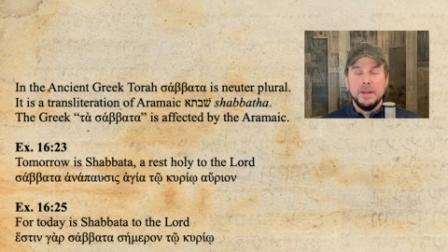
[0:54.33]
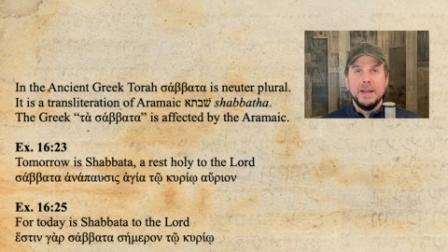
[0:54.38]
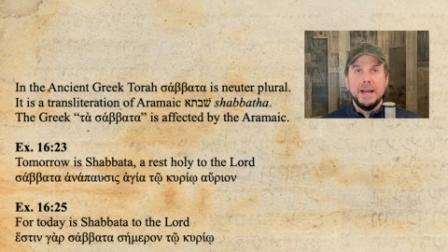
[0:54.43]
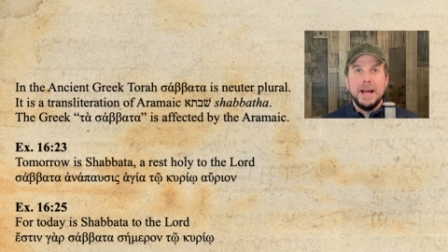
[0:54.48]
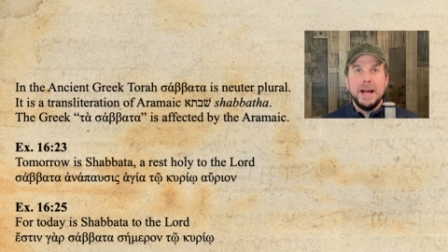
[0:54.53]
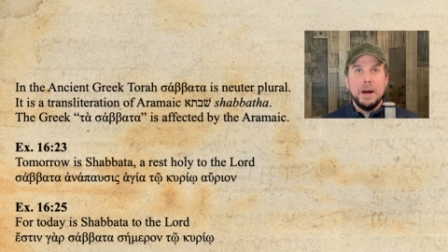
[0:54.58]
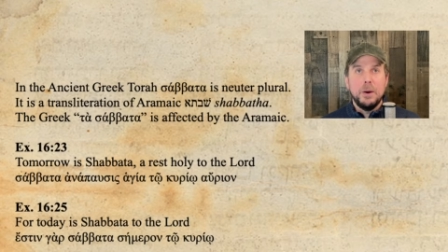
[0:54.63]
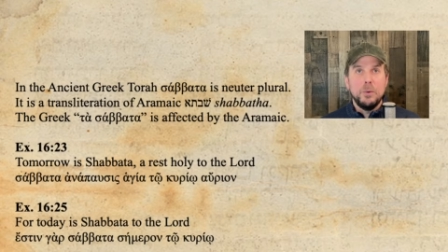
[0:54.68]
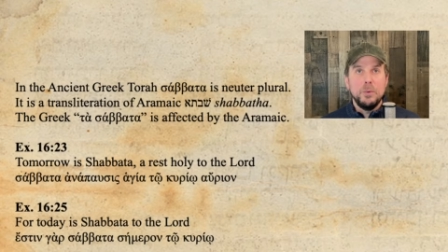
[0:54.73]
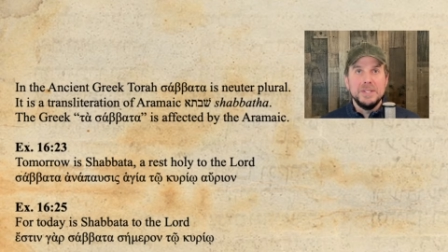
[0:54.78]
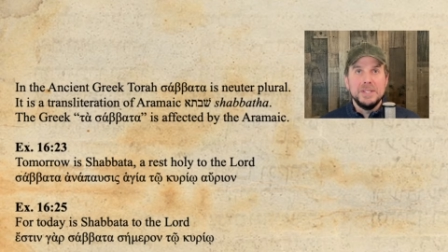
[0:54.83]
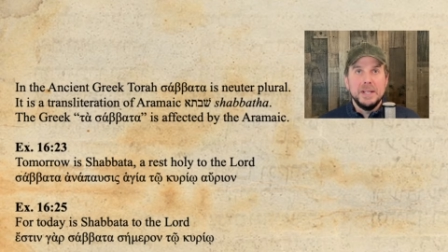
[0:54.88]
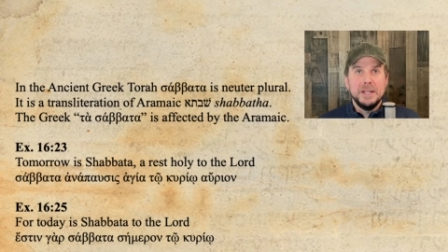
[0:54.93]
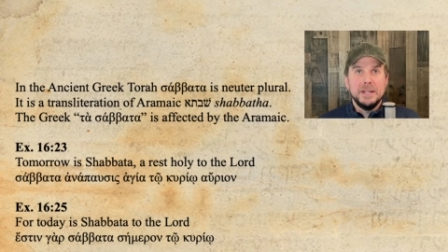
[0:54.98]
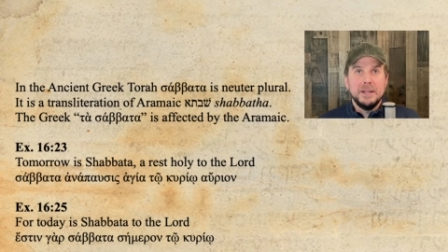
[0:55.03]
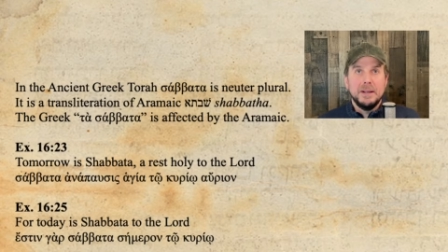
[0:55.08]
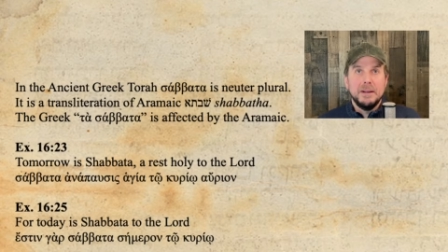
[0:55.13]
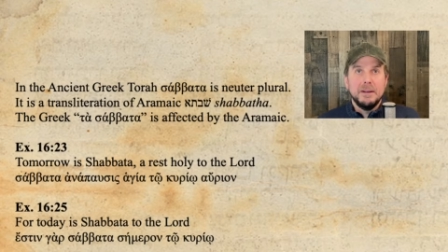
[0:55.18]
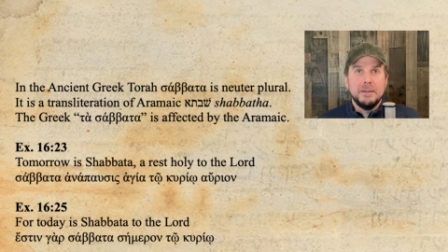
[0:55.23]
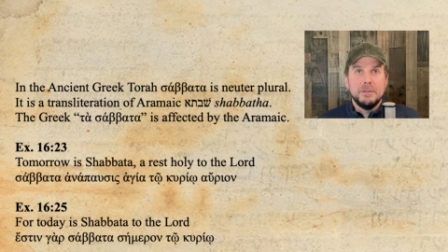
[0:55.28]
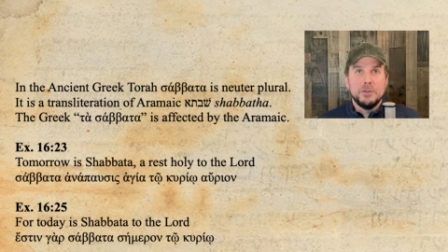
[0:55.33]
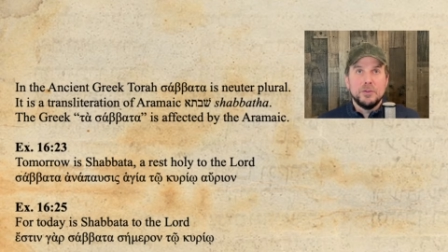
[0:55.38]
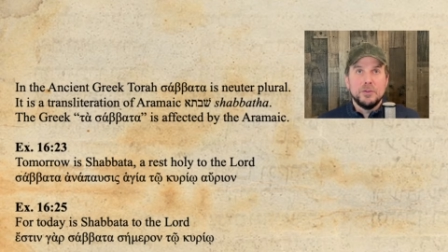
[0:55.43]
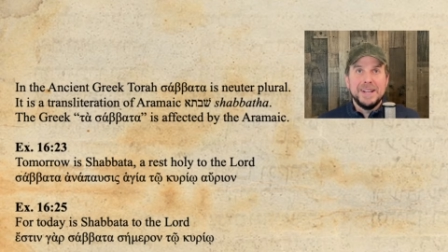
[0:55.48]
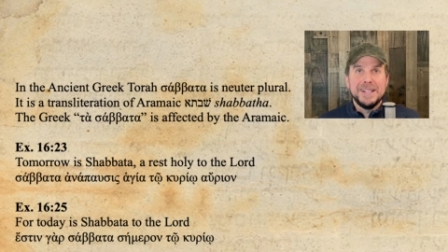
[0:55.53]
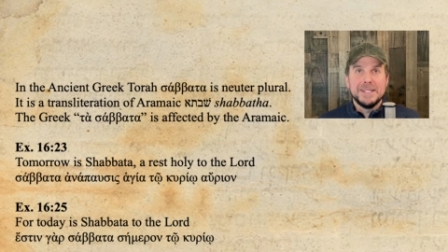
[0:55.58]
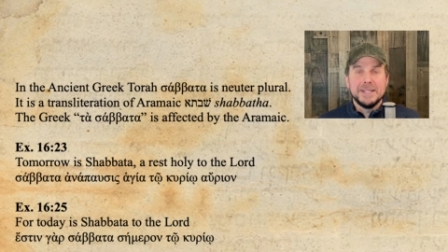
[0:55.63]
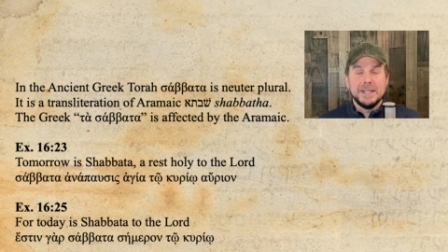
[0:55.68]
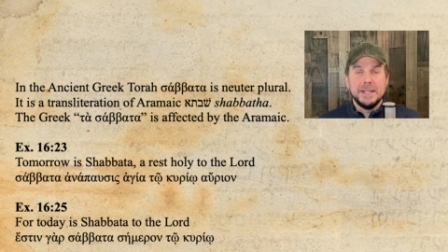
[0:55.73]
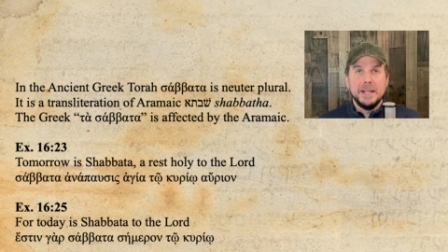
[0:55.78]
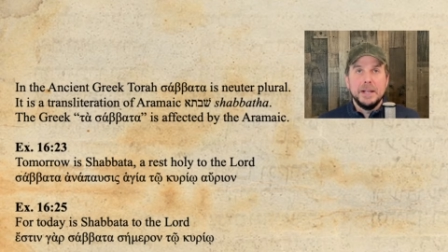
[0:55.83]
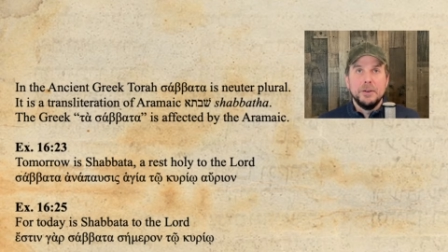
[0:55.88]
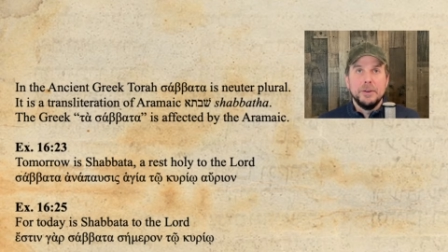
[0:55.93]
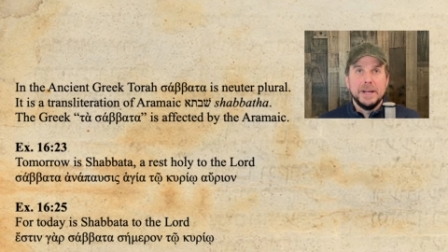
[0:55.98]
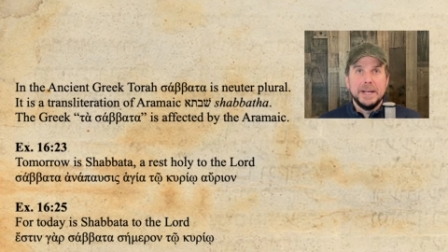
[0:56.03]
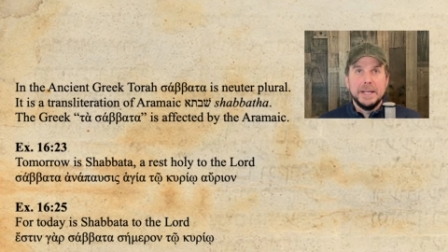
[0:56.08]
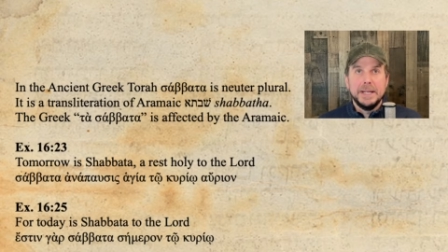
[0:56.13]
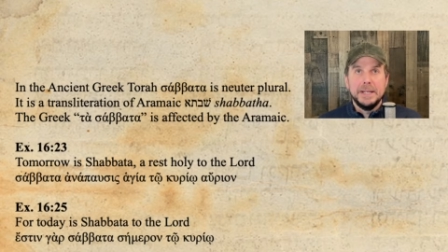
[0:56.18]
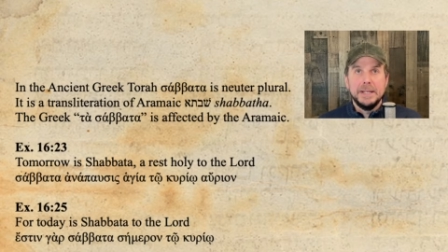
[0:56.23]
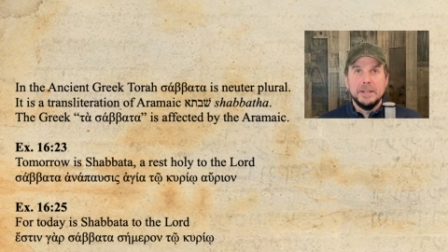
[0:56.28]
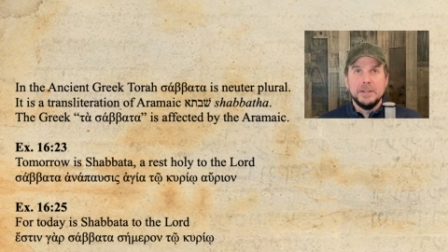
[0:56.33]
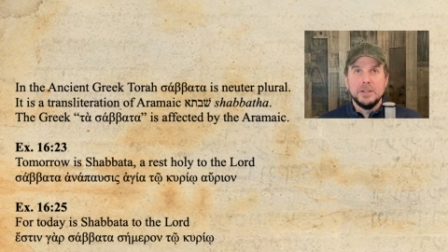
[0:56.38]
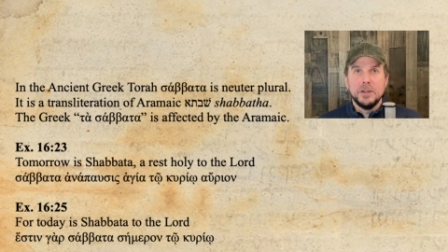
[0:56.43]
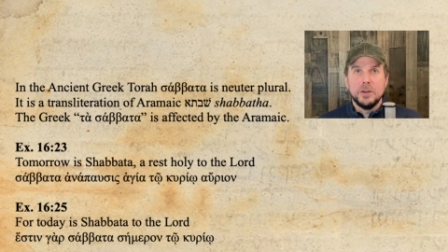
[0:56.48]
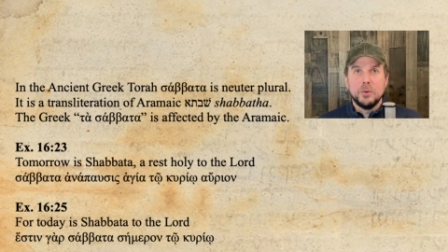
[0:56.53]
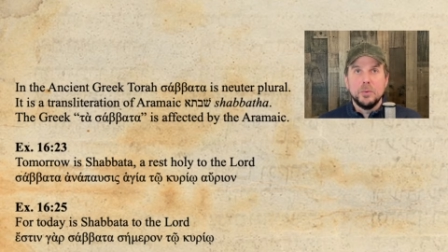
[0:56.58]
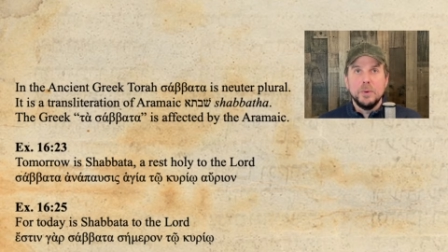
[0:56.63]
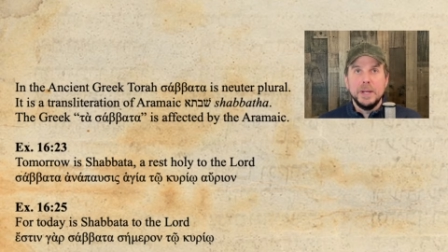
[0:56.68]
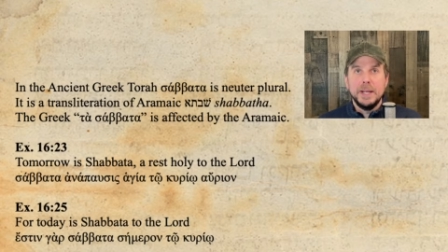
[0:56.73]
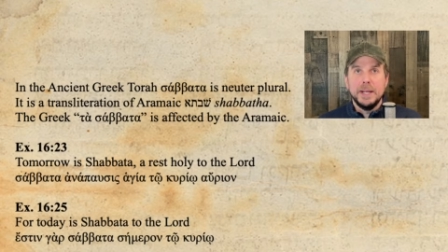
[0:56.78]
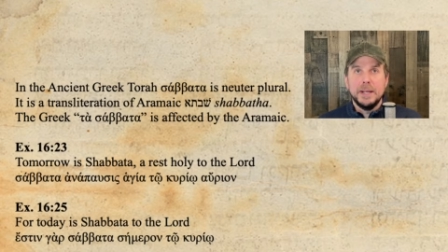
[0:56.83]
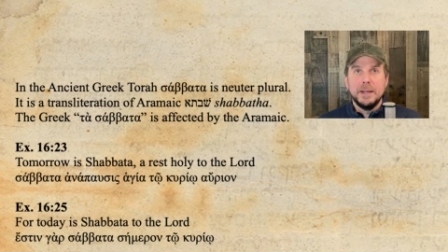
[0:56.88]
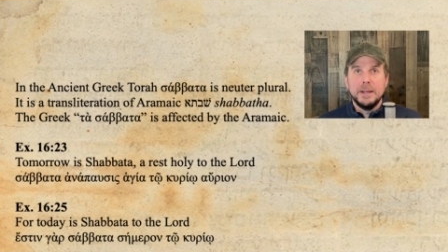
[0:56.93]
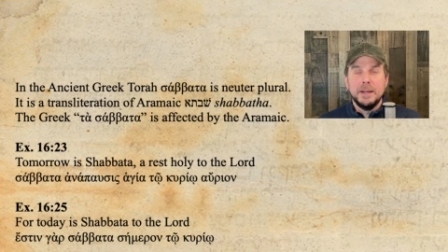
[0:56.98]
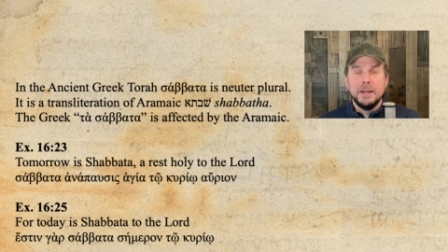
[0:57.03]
How is it transliterated into Greek?